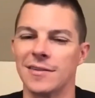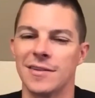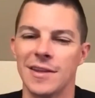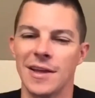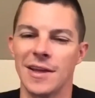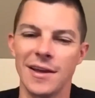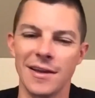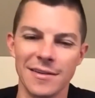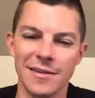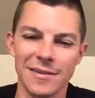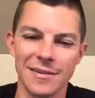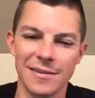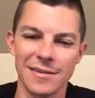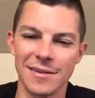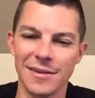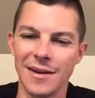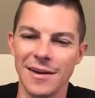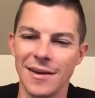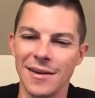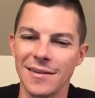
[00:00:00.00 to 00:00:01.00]
that
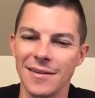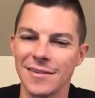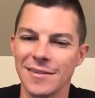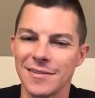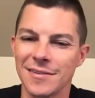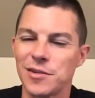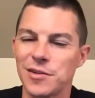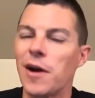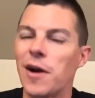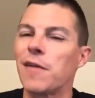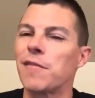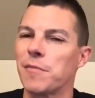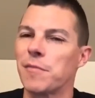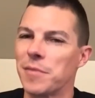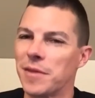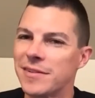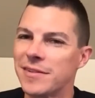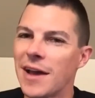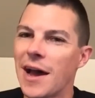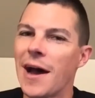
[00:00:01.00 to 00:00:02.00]
start from the
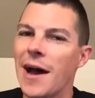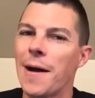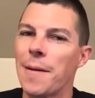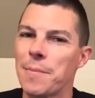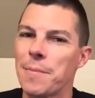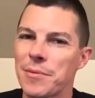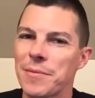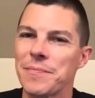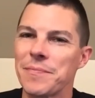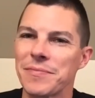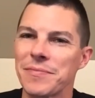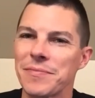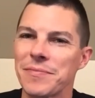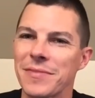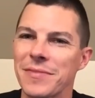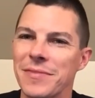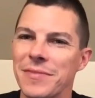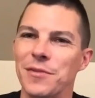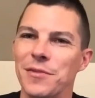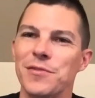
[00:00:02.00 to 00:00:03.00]
top,
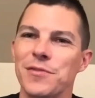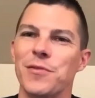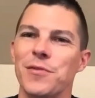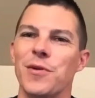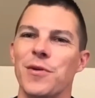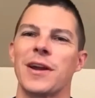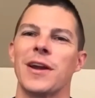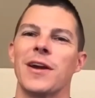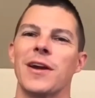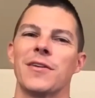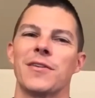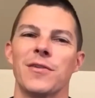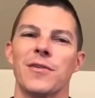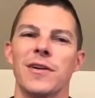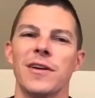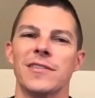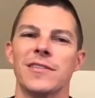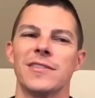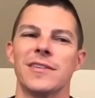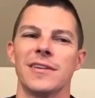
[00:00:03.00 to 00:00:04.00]
those 4
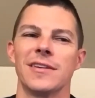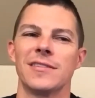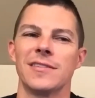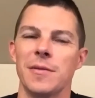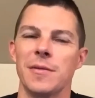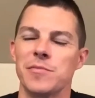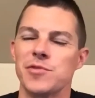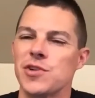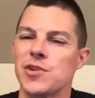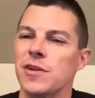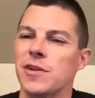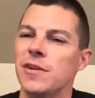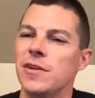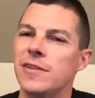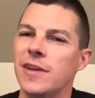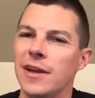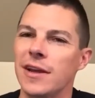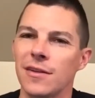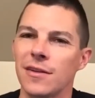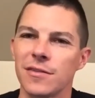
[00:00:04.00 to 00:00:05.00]
characteristics. And I'm sure you
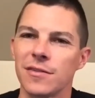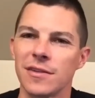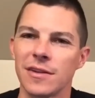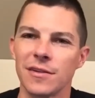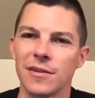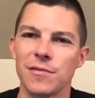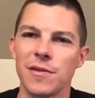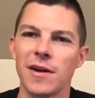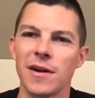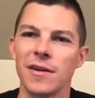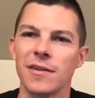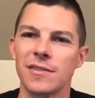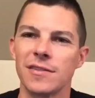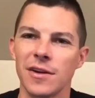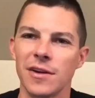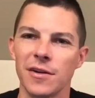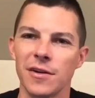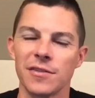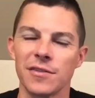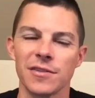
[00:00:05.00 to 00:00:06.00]
take those things very
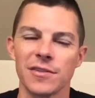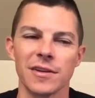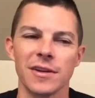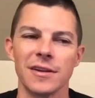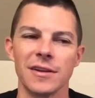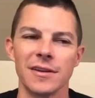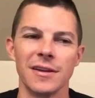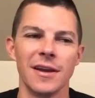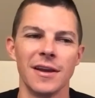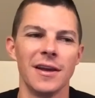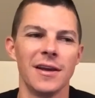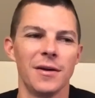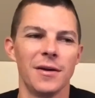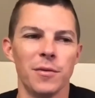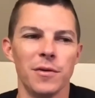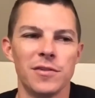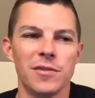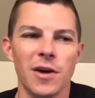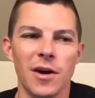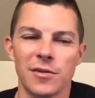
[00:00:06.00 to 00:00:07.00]
seriously. And we
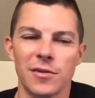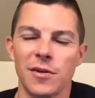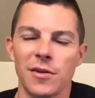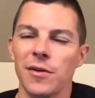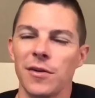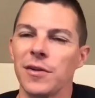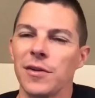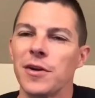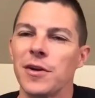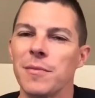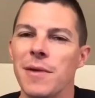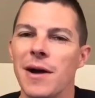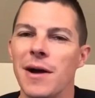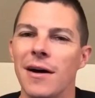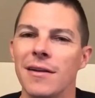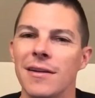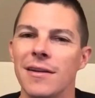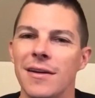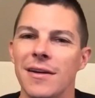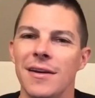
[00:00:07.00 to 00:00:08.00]
talked earlier about
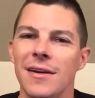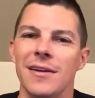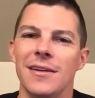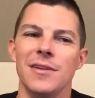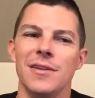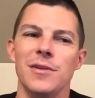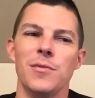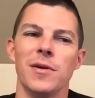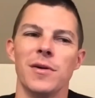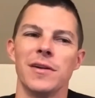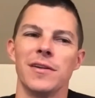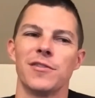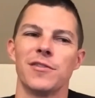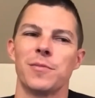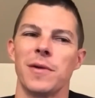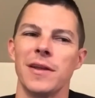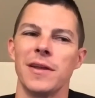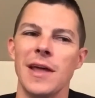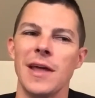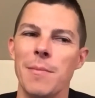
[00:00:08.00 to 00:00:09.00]
you want to
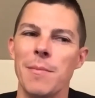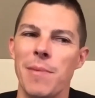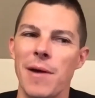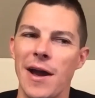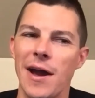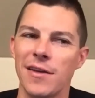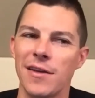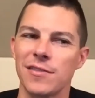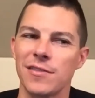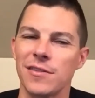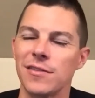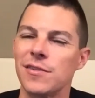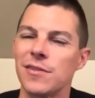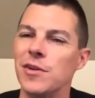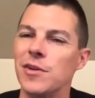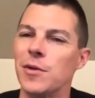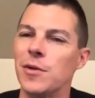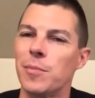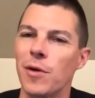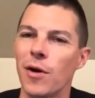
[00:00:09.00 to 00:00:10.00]
spread that passion to
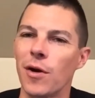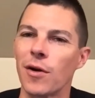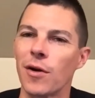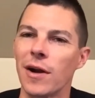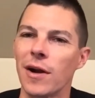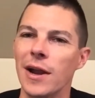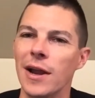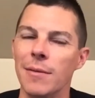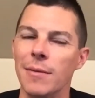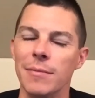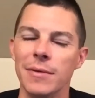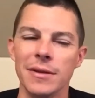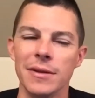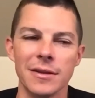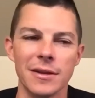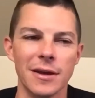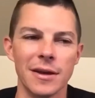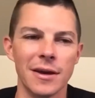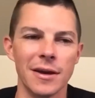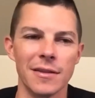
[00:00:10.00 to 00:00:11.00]
your program. And
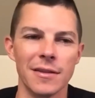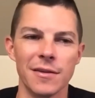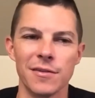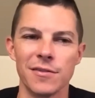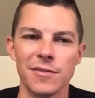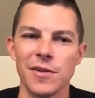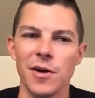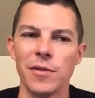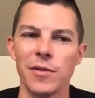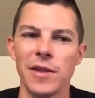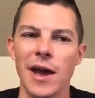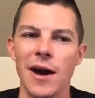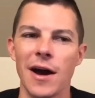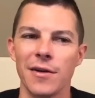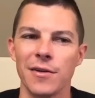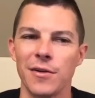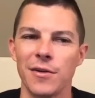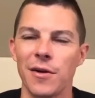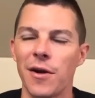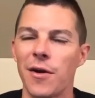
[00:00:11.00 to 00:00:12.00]
there's no doubt
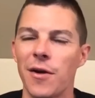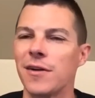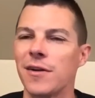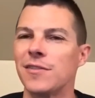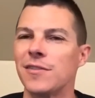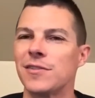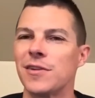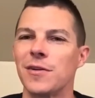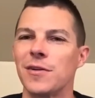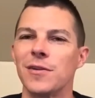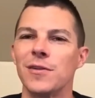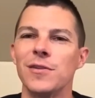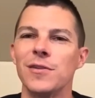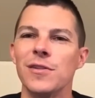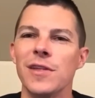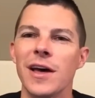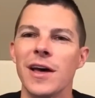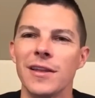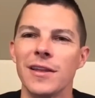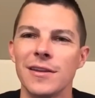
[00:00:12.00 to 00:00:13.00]
you're already starting to do
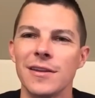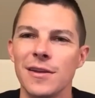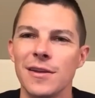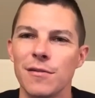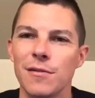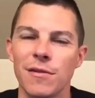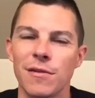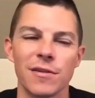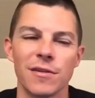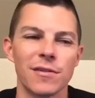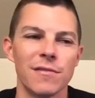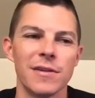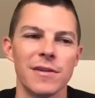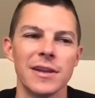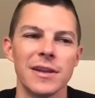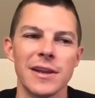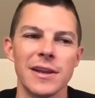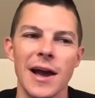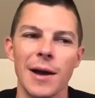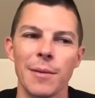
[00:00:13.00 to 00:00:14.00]
that at the University of
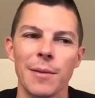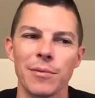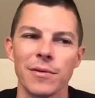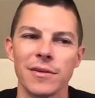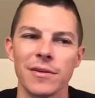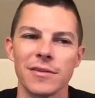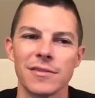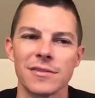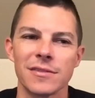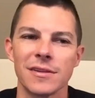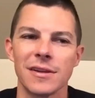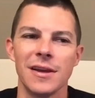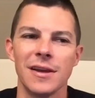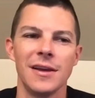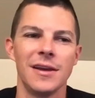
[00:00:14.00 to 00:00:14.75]
Indianapolis.